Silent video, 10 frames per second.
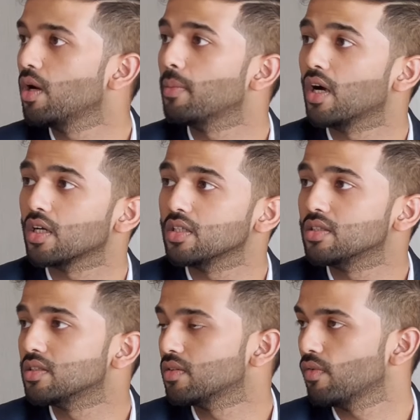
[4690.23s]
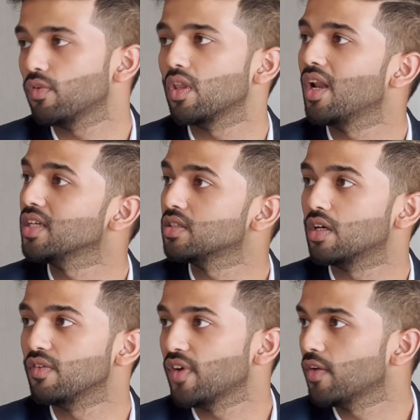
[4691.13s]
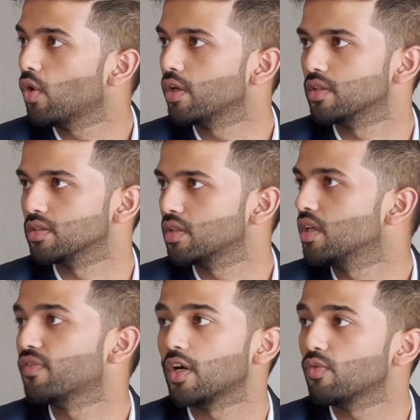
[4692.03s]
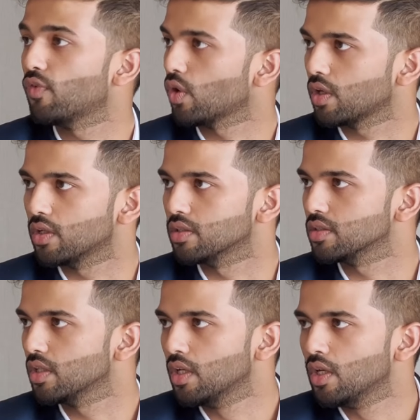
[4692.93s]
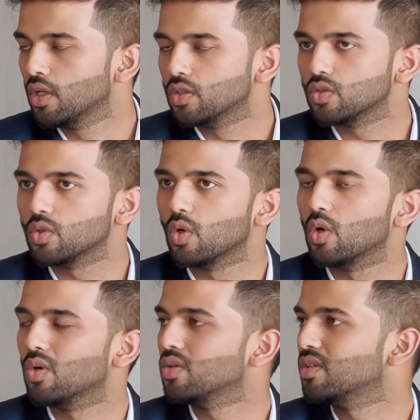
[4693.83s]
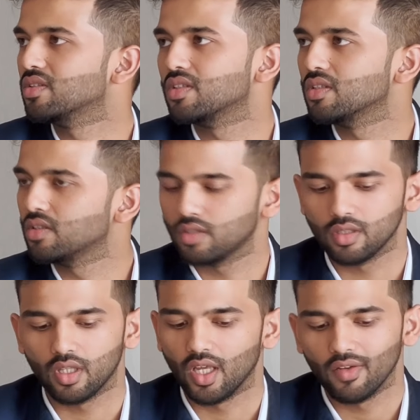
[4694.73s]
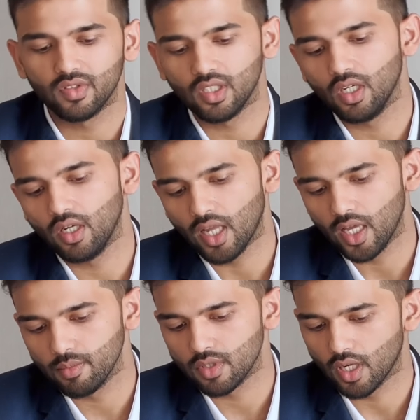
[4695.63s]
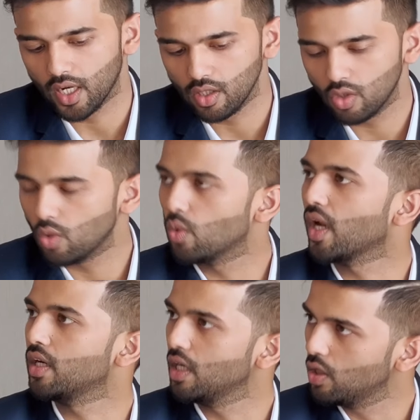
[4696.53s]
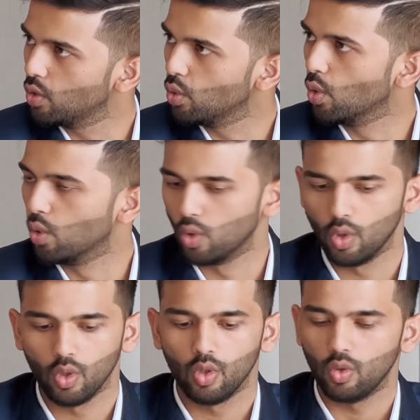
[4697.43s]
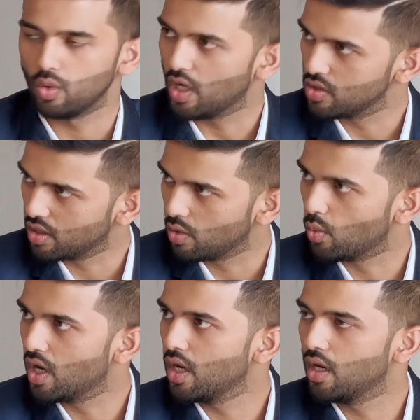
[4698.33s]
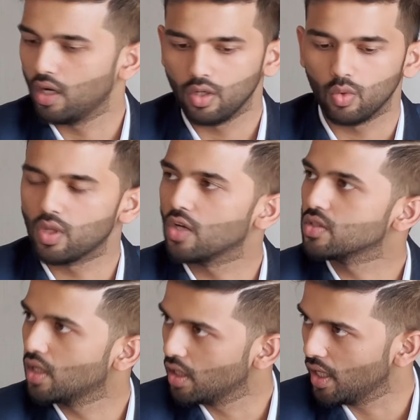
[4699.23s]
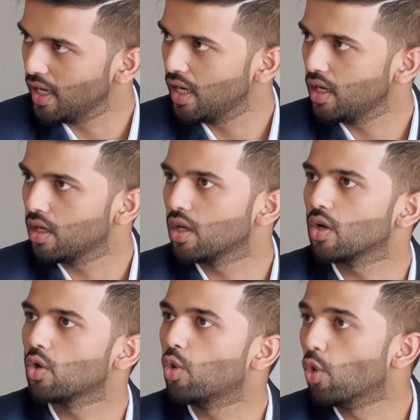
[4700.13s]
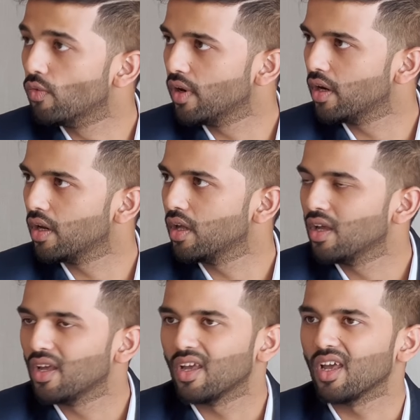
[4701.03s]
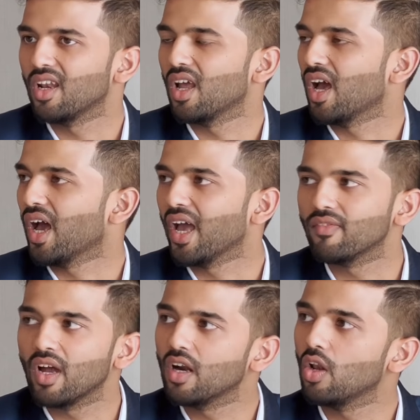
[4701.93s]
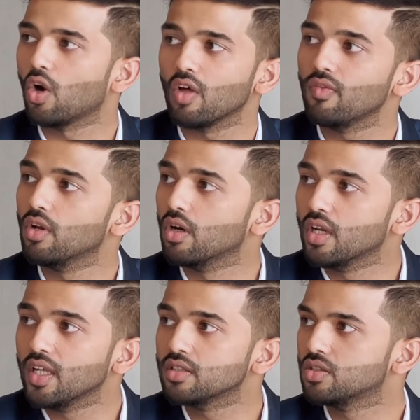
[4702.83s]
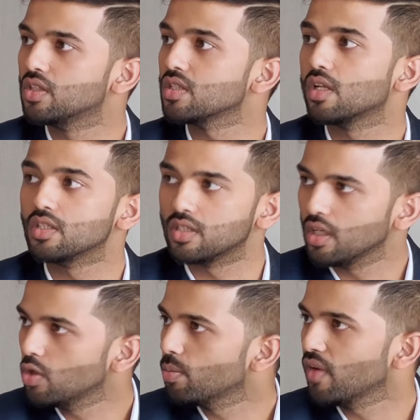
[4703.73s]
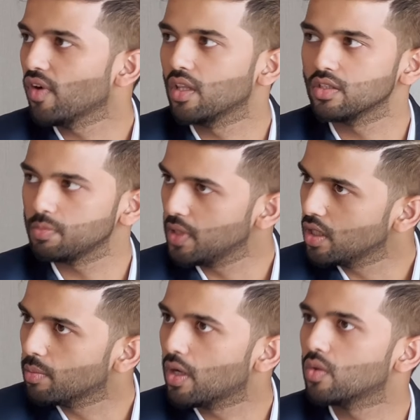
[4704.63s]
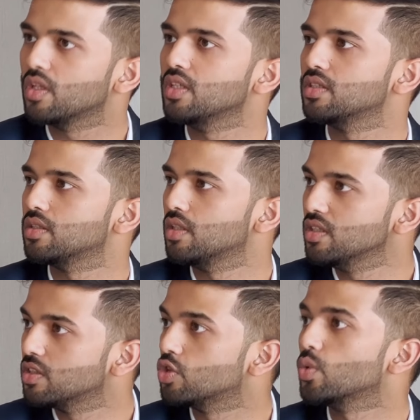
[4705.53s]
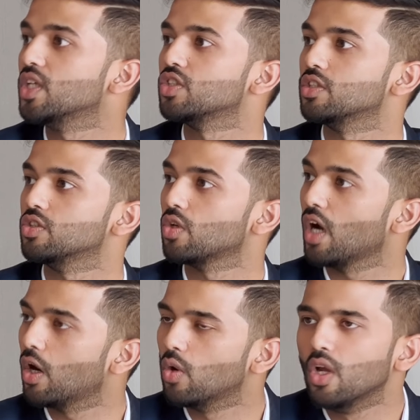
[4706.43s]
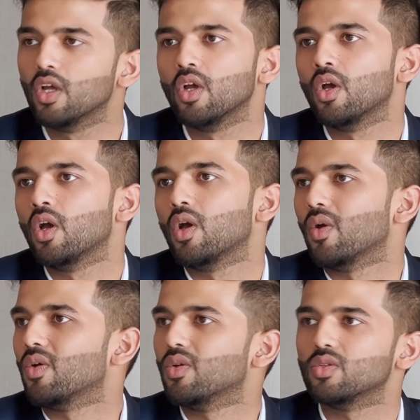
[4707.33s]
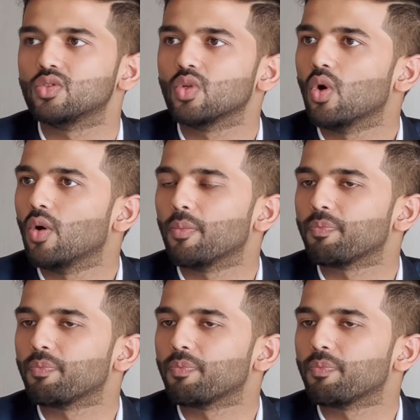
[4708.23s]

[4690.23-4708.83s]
markets for the last 35 odd years, 35 to 40 years. So they have seen times right through 92, 2001, 2008, COVID, and I have had a lot of learnings just listening to my father speak about these situations or how. So